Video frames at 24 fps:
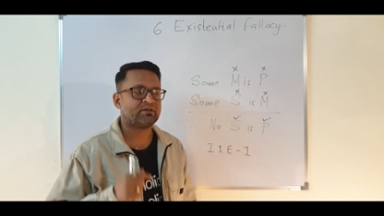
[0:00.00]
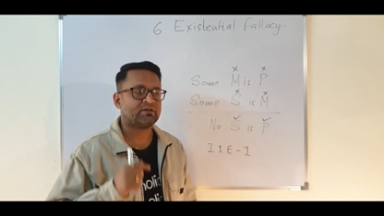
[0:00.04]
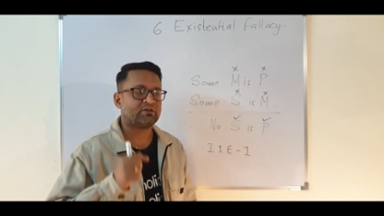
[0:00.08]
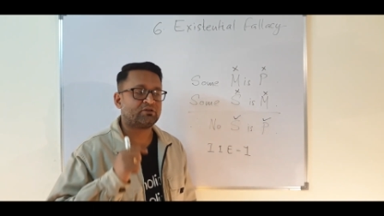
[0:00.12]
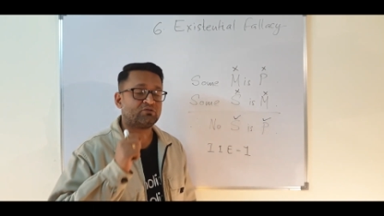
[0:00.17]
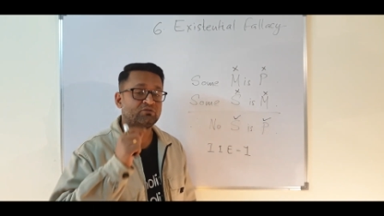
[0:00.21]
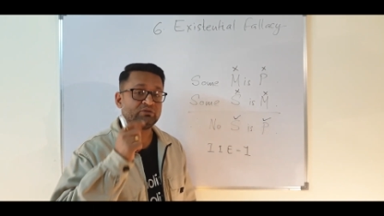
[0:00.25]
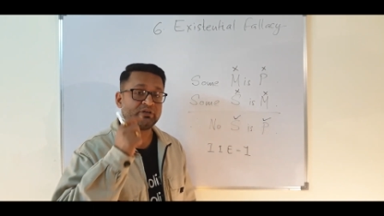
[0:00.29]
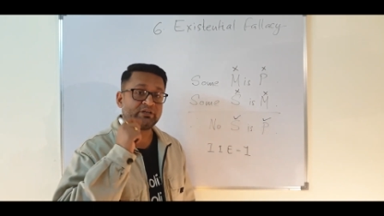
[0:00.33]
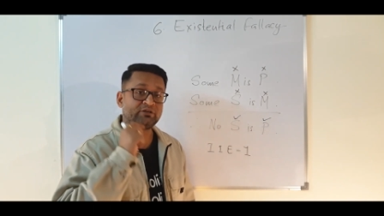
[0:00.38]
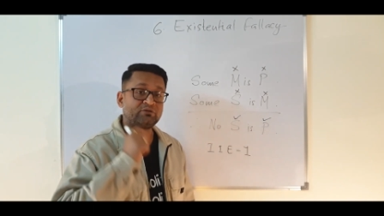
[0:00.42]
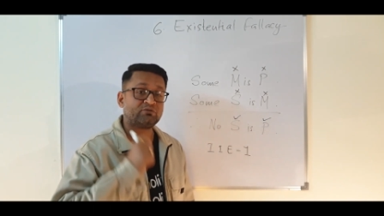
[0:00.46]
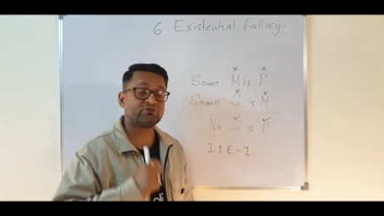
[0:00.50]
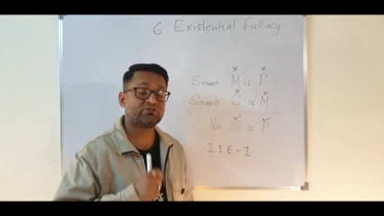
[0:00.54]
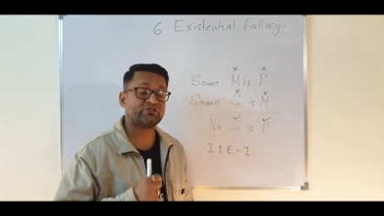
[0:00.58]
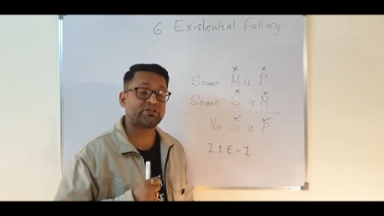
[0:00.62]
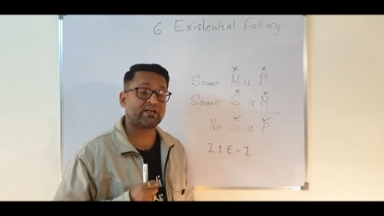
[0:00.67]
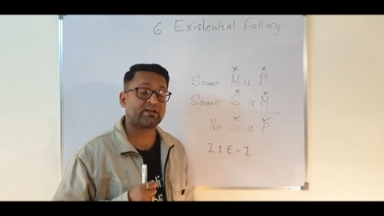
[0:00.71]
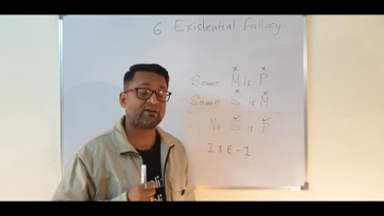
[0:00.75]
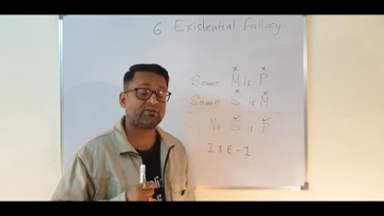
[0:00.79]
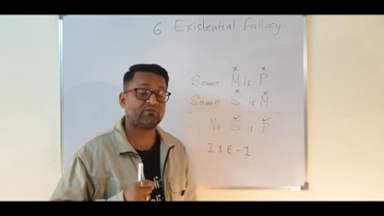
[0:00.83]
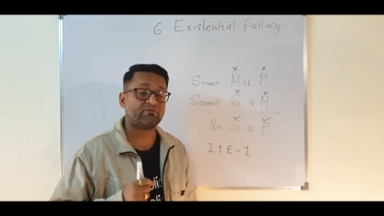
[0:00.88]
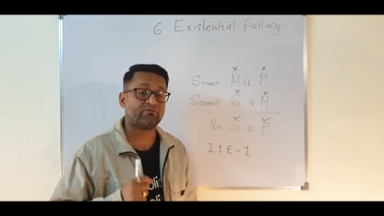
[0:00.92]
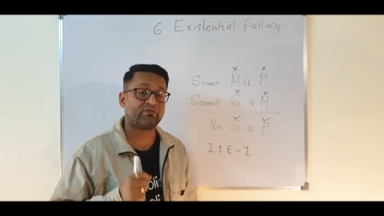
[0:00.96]
You need to check
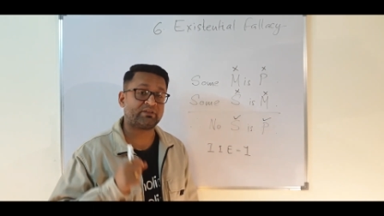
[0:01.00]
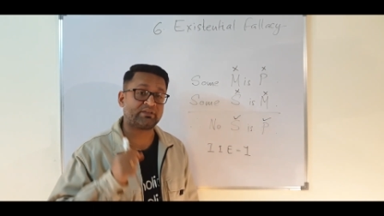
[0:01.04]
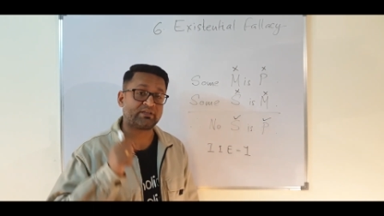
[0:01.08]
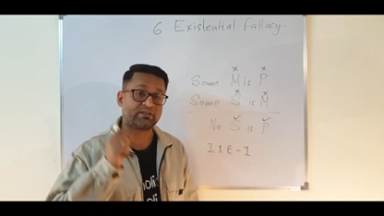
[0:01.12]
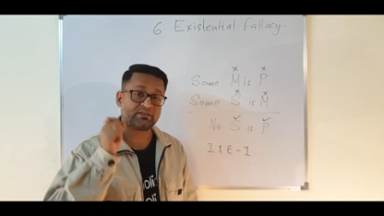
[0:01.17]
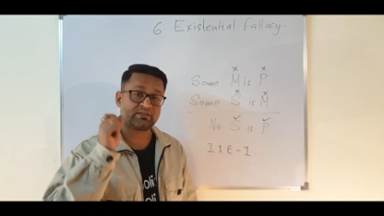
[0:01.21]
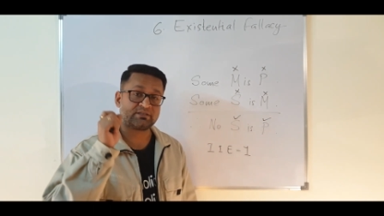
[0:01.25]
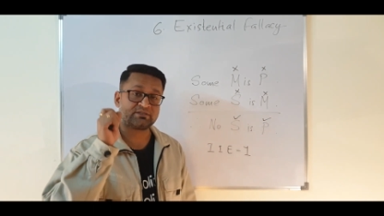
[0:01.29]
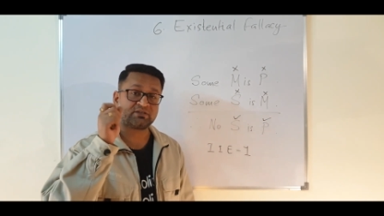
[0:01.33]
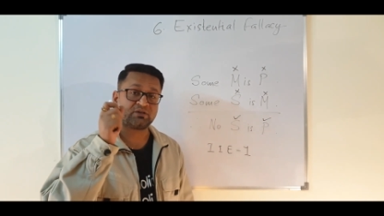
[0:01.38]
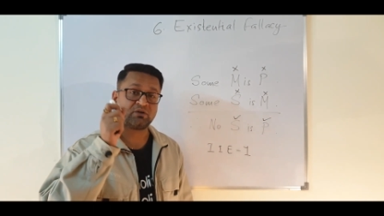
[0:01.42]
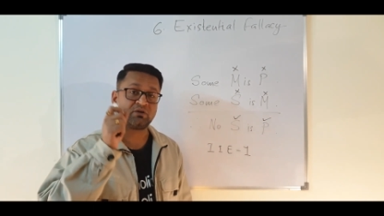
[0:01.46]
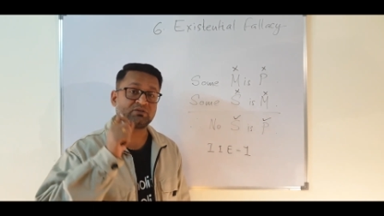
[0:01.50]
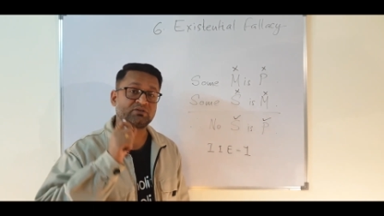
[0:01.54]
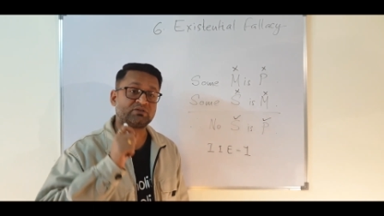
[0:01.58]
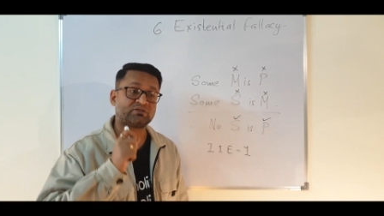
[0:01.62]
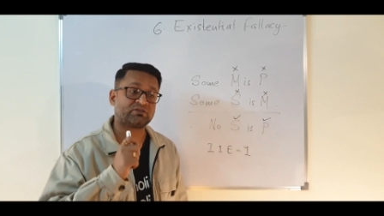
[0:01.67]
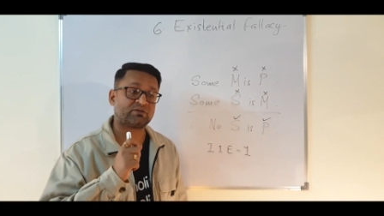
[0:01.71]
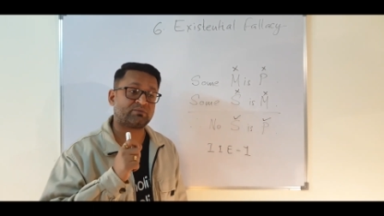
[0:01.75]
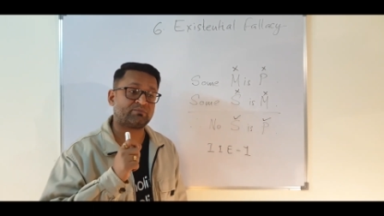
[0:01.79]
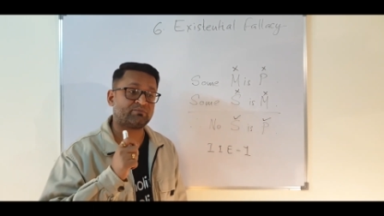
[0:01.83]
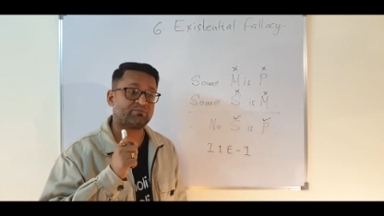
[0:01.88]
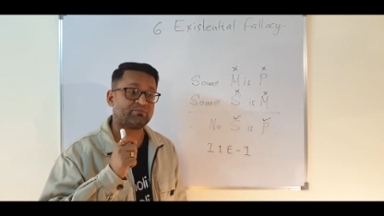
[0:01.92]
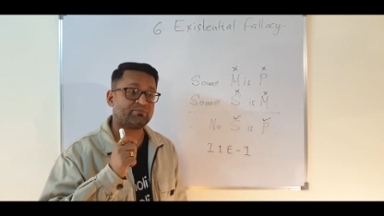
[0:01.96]
whether the
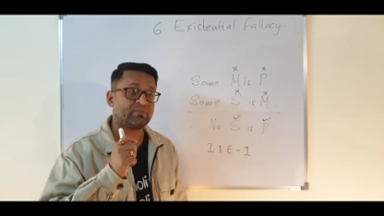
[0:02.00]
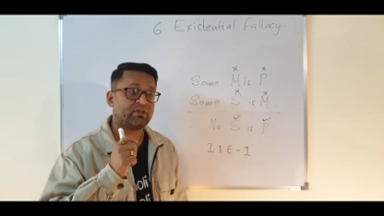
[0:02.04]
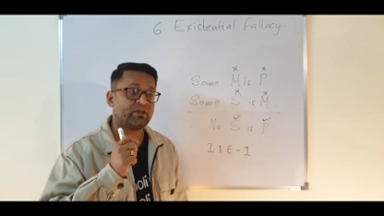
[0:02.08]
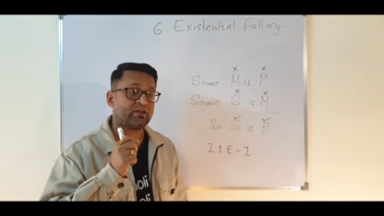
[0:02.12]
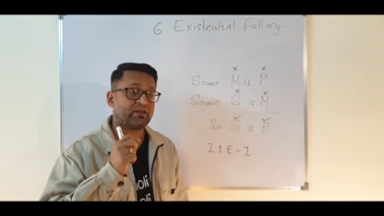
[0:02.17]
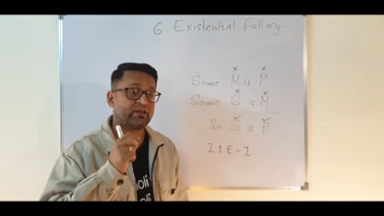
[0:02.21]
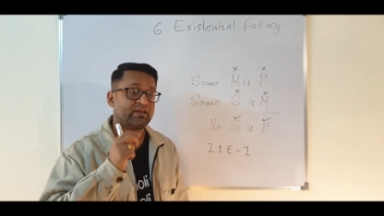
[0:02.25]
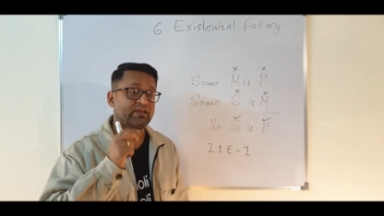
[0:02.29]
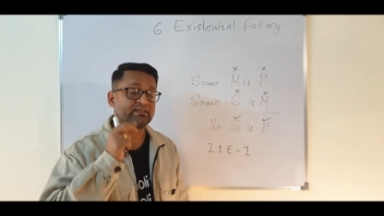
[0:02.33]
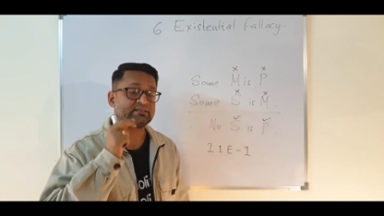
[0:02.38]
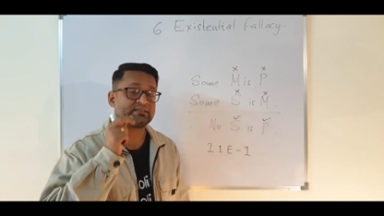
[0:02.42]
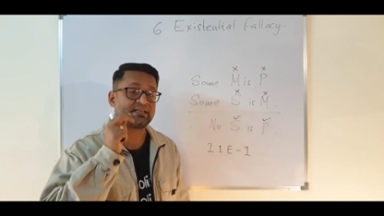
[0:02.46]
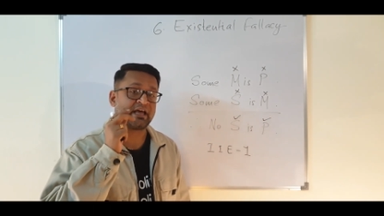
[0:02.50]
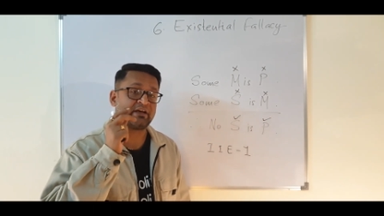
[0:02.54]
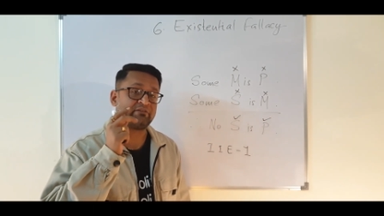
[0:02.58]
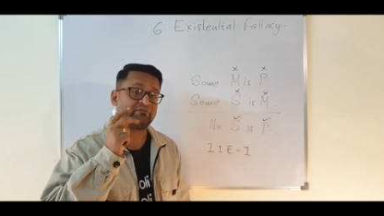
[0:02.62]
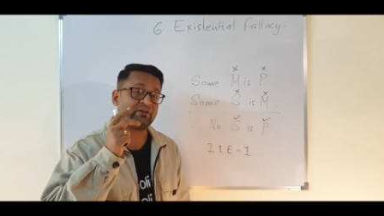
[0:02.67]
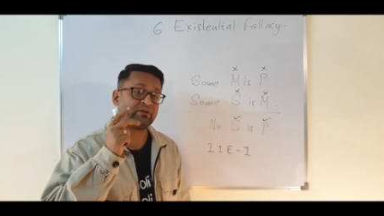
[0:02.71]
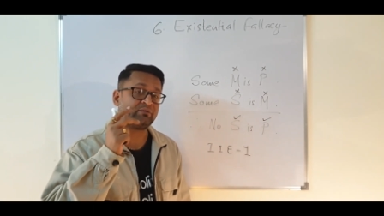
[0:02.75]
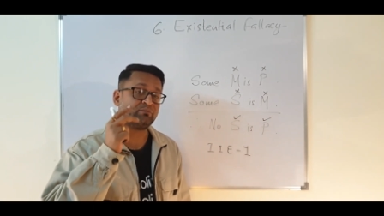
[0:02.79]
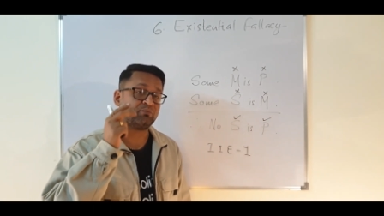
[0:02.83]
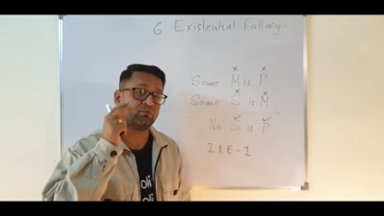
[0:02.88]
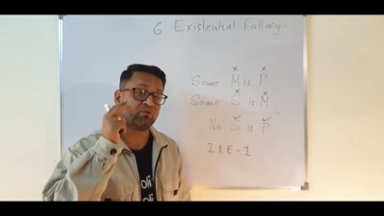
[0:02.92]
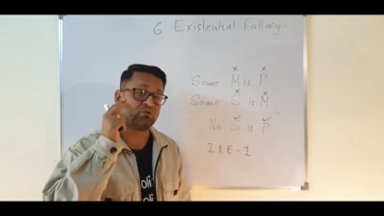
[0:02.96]
syllogism is
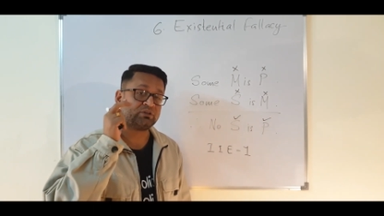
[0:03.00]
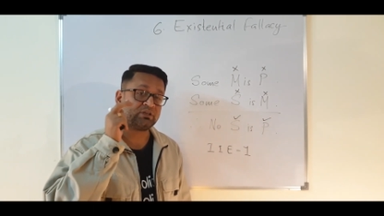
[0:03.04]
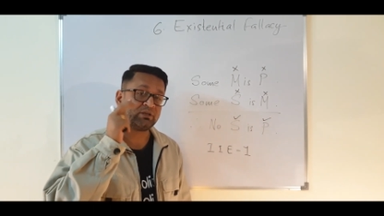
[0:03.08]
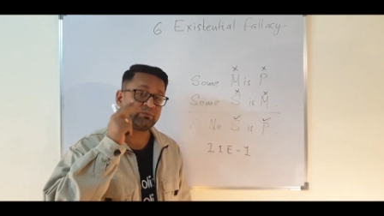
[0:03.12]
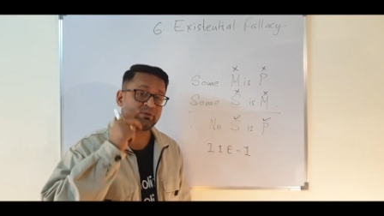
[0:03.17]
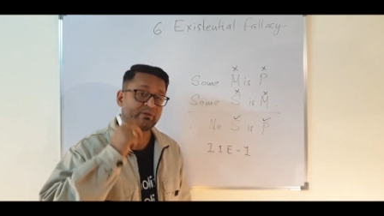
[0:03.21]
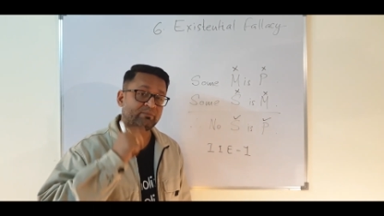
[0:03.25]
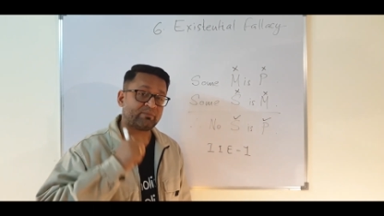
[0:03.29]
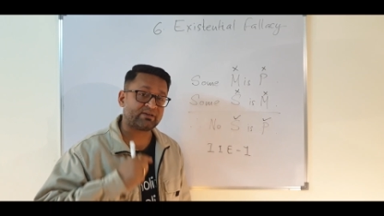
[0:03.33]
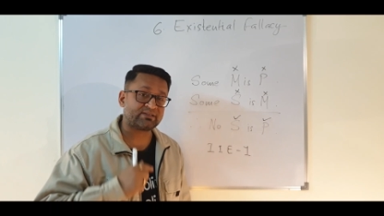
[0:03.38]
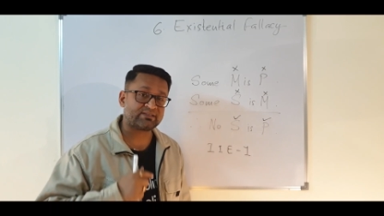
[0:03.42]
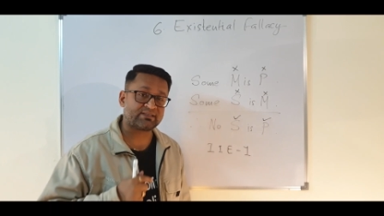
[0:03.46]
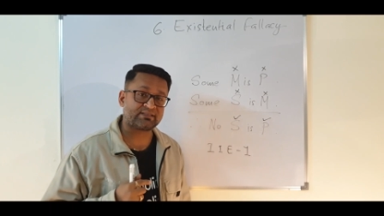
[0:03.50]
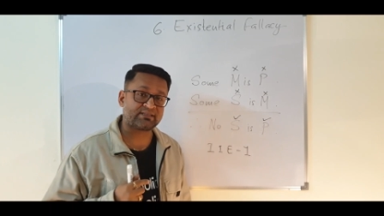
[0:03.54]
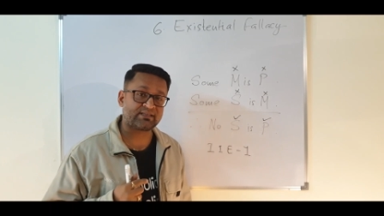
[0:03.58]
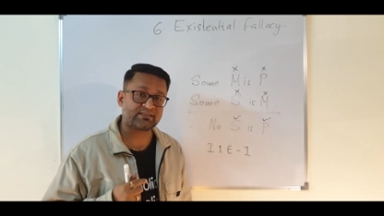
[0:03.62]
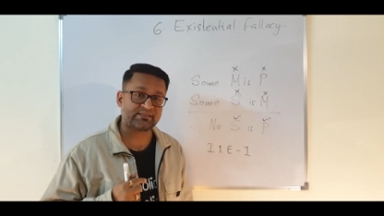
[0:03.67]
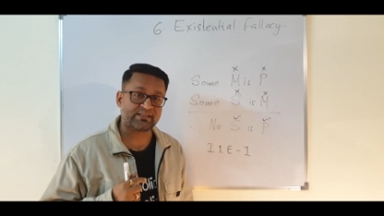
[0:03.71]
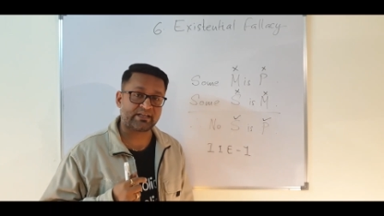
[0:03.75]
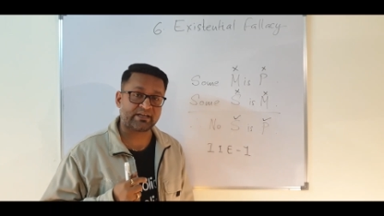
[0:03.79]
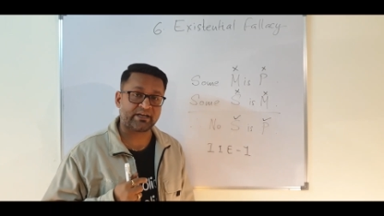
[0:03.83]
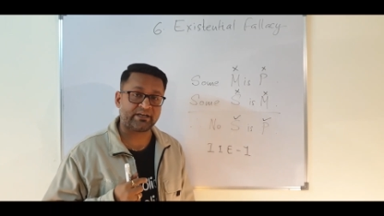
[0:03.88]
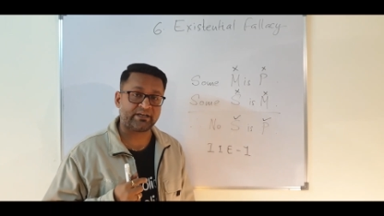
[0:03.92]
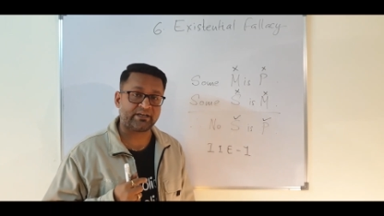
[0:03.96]
having both the premises as
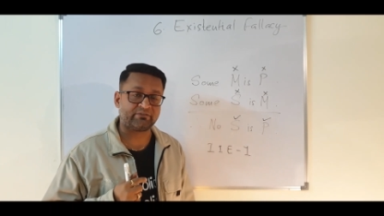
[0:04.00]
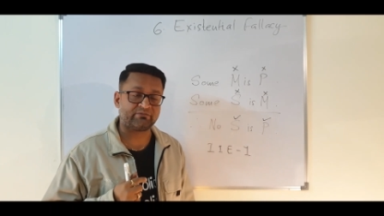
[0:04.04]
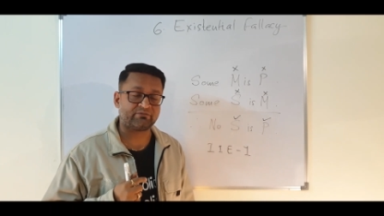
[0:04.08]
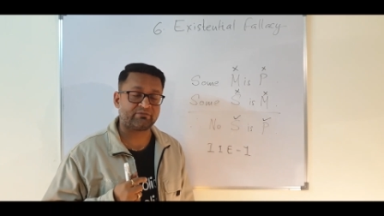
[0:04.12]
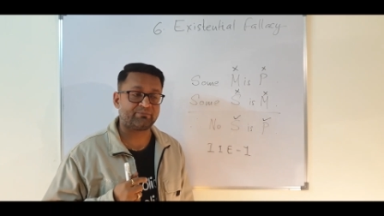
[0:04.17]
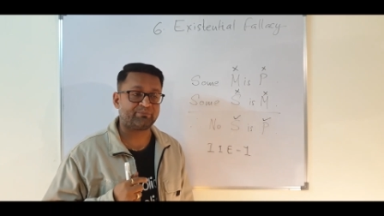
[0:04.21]
negative.